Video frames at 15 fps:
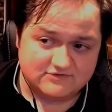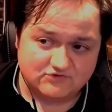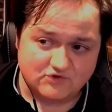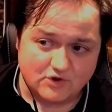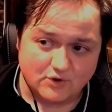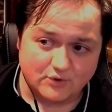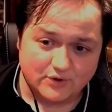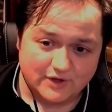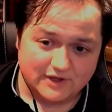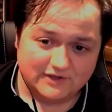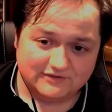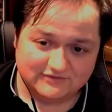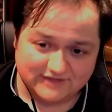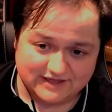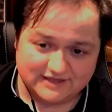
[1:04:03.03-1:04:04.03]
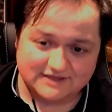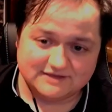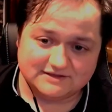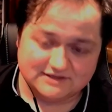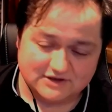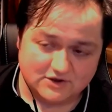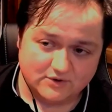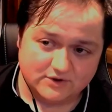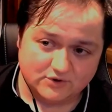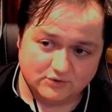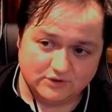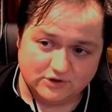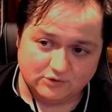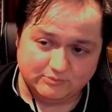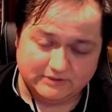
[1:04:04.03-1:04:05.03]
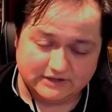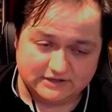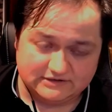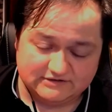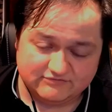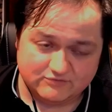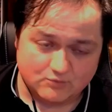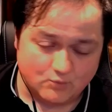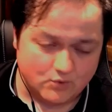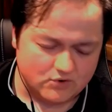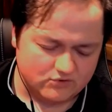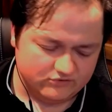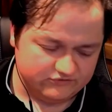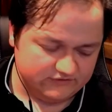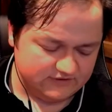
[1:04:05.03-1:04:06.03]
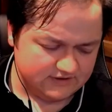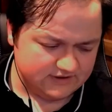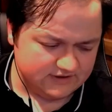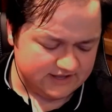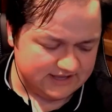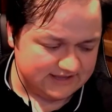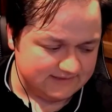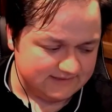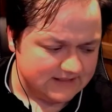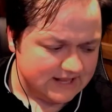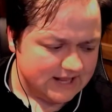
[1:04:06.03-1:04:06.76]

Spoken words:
So like it'll be a different world. But